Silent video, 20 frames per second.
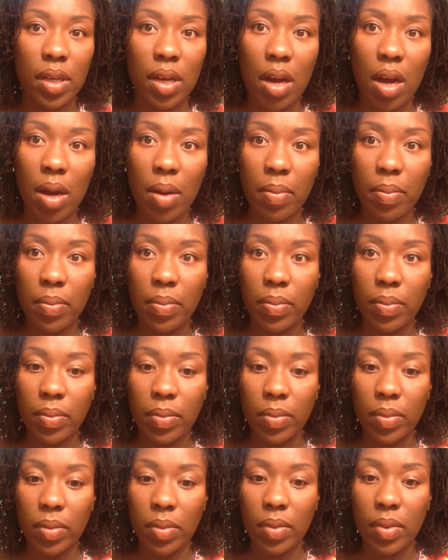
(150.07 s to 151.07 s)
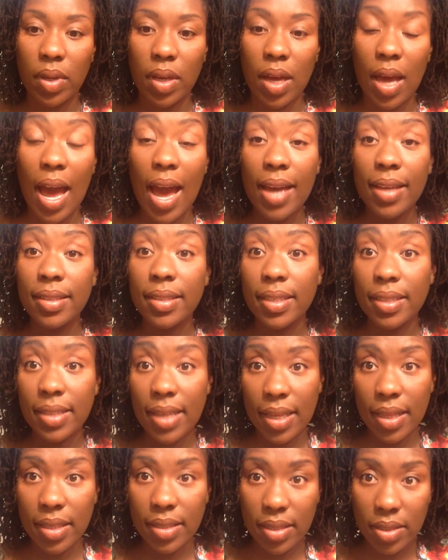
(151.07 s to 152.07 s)
I did
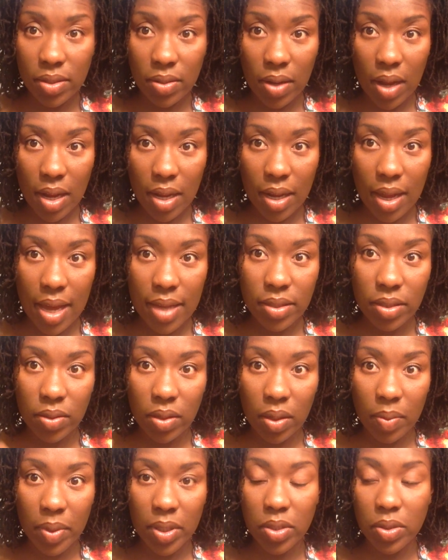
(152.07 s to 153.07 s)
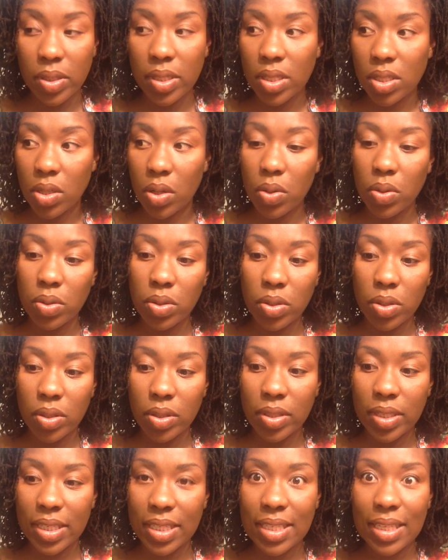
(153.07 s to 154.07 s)
take the Sisterlock class, so let me do a
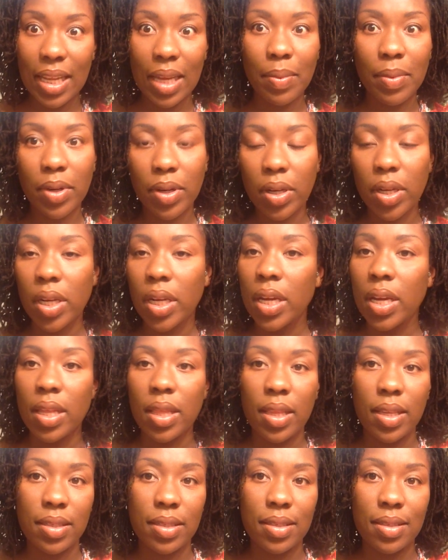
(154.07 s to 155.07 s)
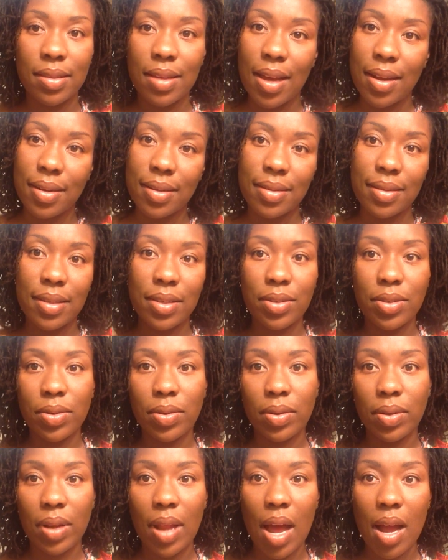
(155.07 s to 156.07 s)
disclaimer. This is not a
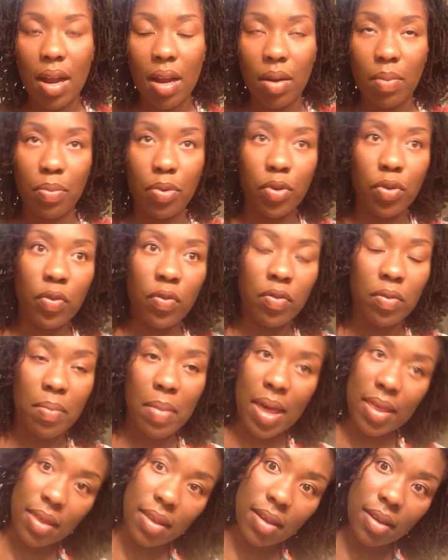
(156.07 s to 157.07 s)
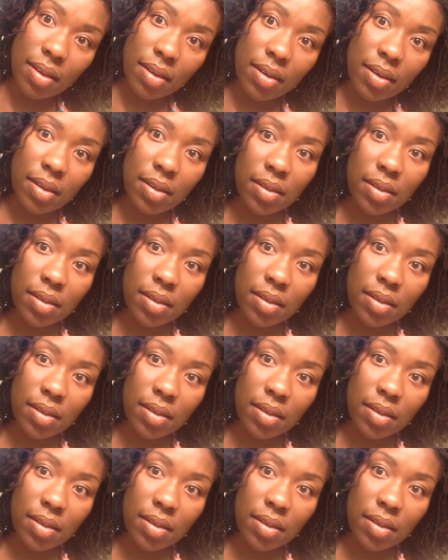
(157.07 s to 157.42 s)
Sisterlock approved method.